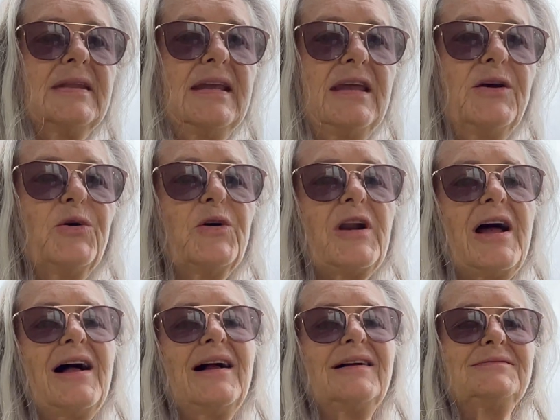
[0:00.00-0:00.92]
Kia
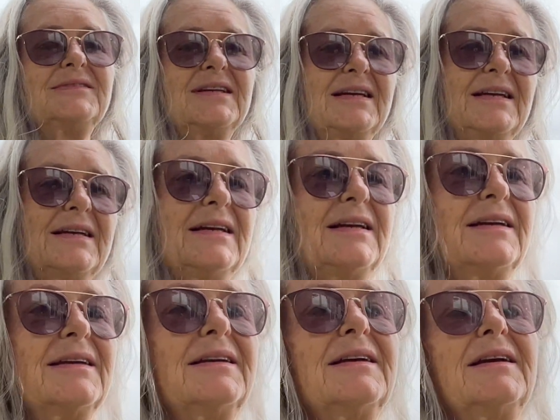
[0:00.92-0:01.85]
ora,
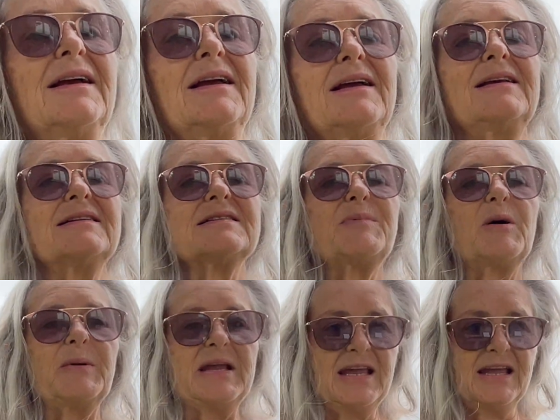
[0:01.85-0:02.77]
it's
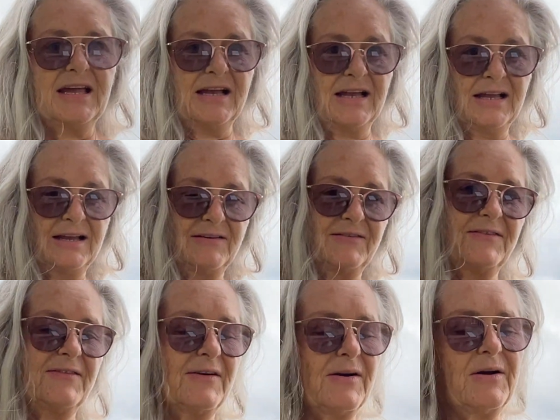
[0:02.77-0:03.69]
Poppy here
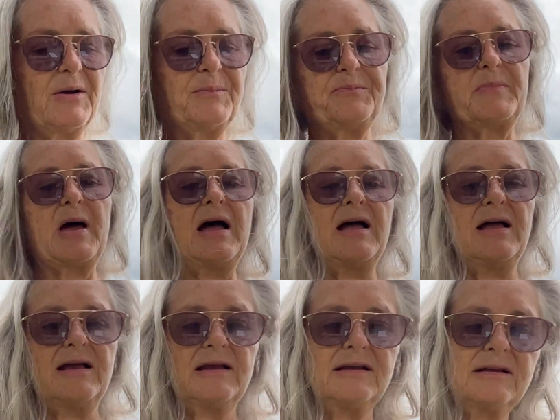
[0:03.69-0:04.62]
from
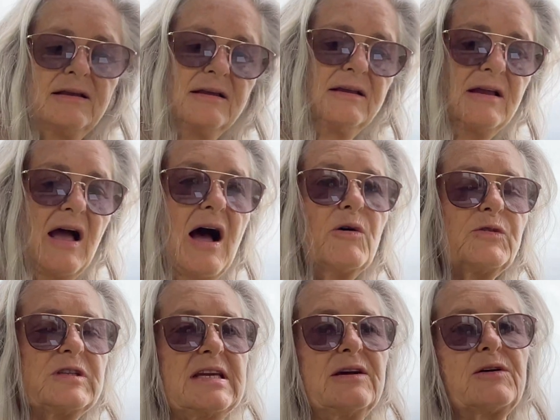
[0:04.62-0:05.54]

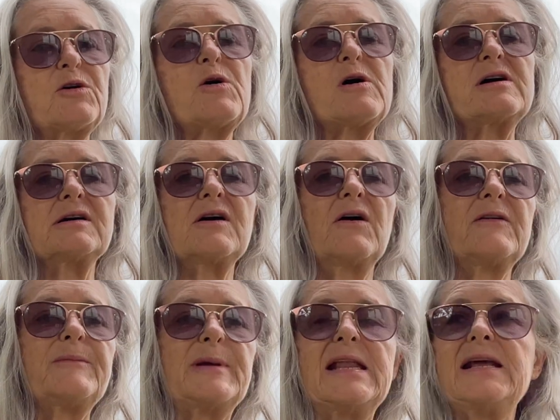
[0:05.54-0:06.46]
Aotearoa,
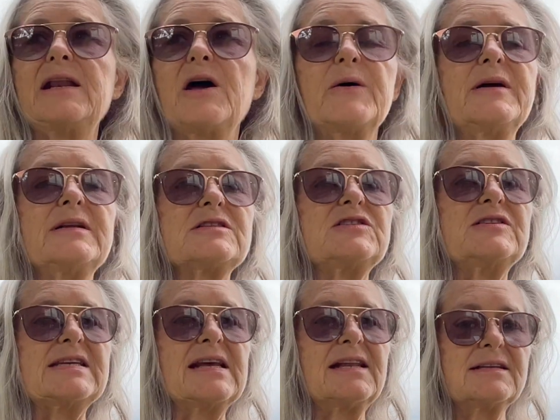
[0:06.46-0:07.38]
commonly known as New
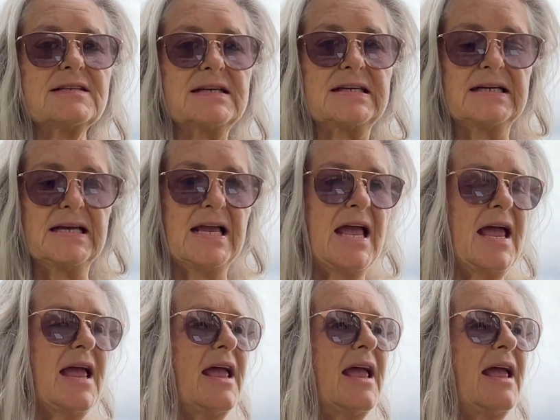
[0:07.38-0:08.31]
Zealand,
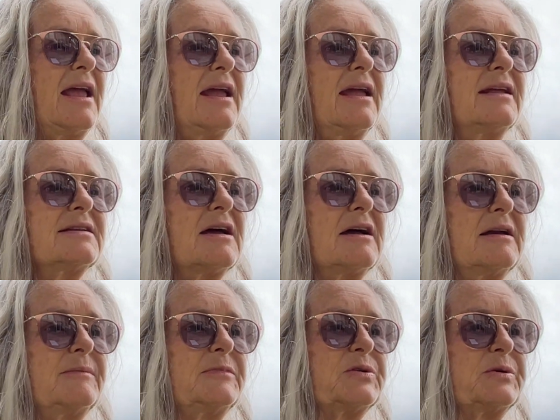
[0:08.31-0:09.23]
and
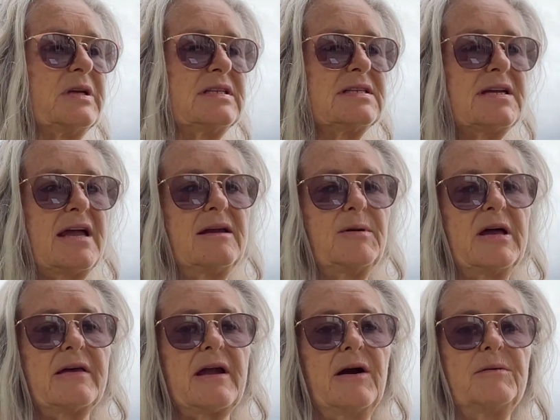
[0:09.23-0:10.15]
I'm talking today
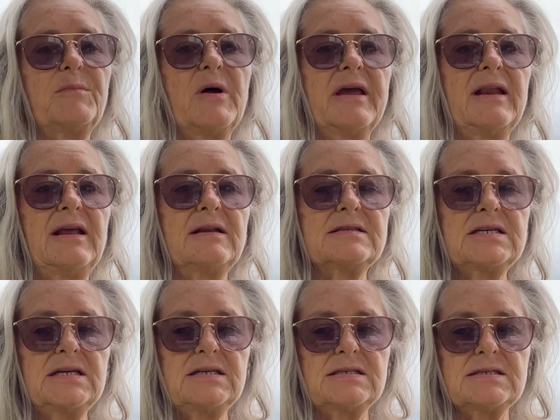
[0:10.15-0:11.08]
about the current Mayan
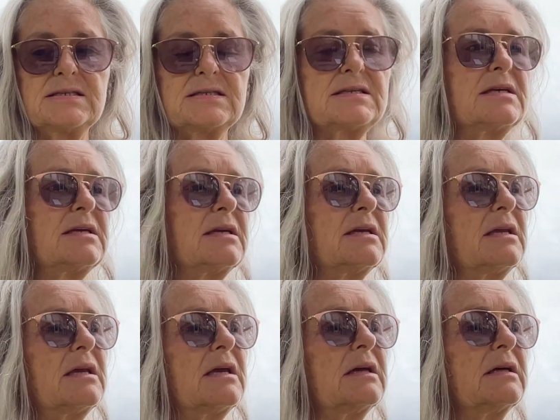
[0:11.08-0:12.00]
energies
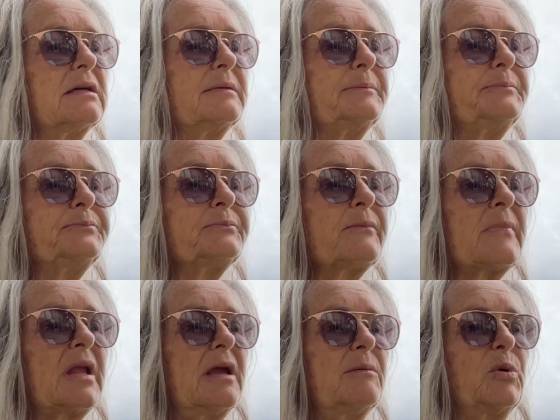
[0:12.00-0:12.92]
and
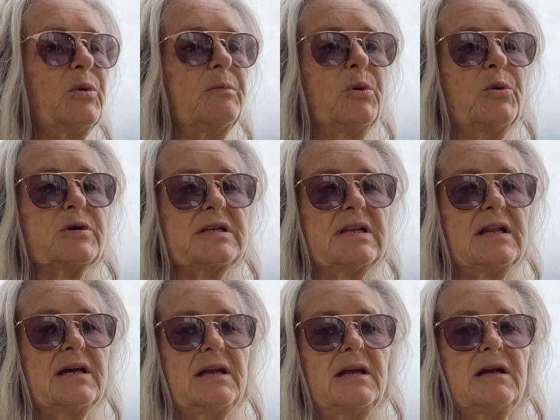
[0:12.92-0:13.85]
more
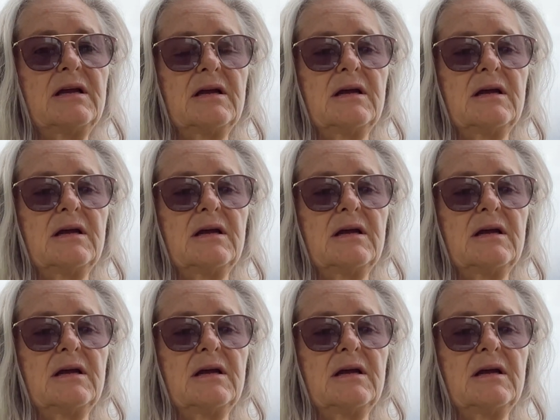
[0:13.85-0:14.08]
importantly